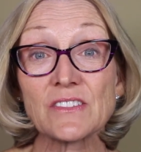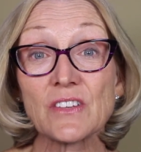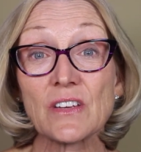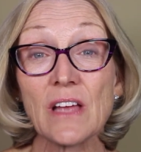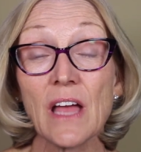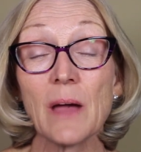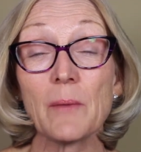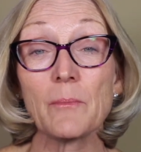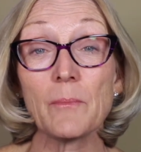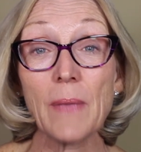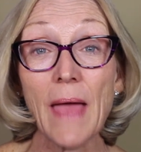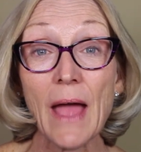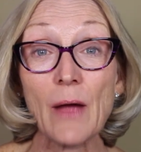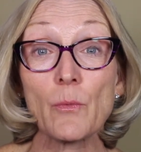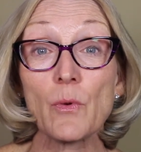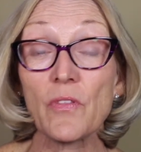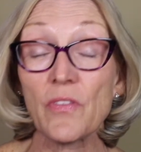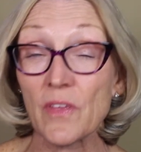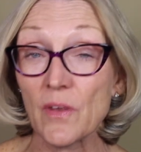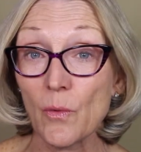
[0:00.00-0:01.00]
to come back
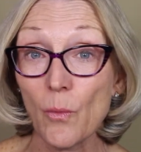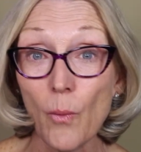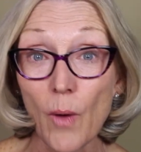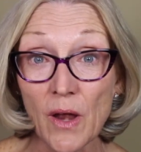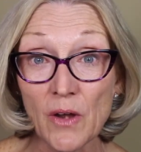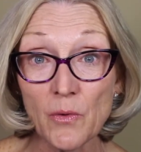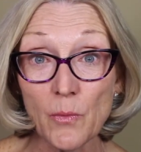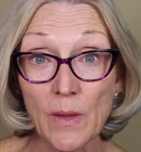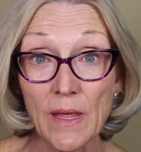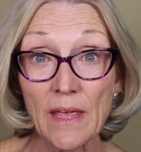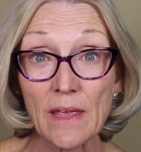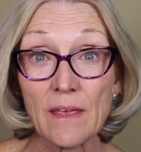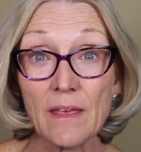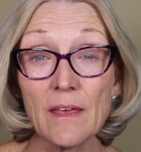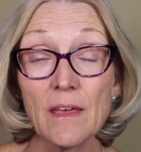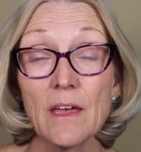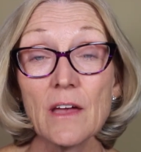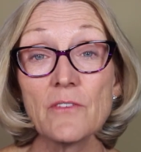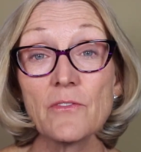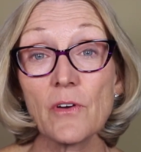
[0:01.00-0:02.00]
within 1 week
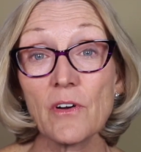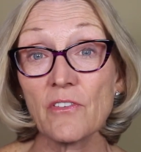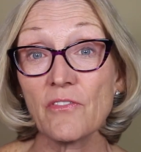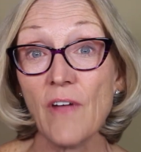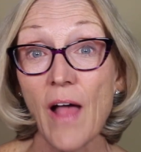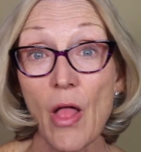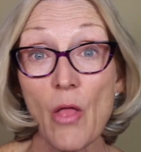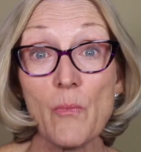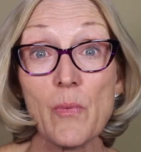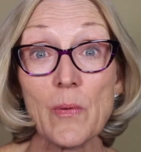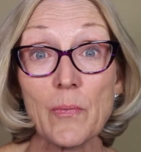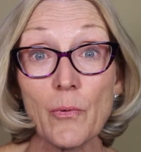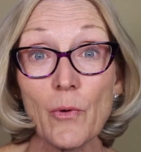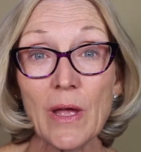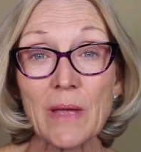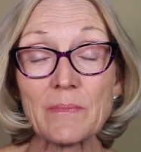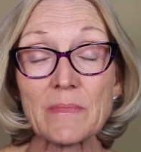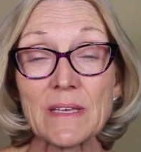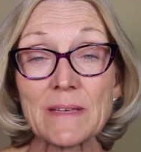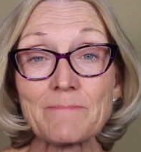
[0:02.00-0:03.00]
for a follow-up
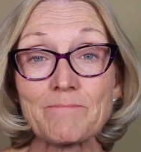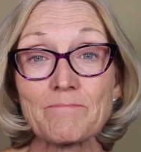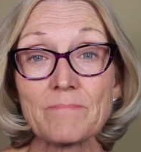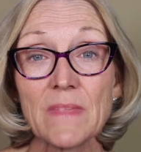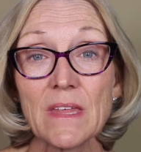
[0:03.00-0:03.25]
appointment.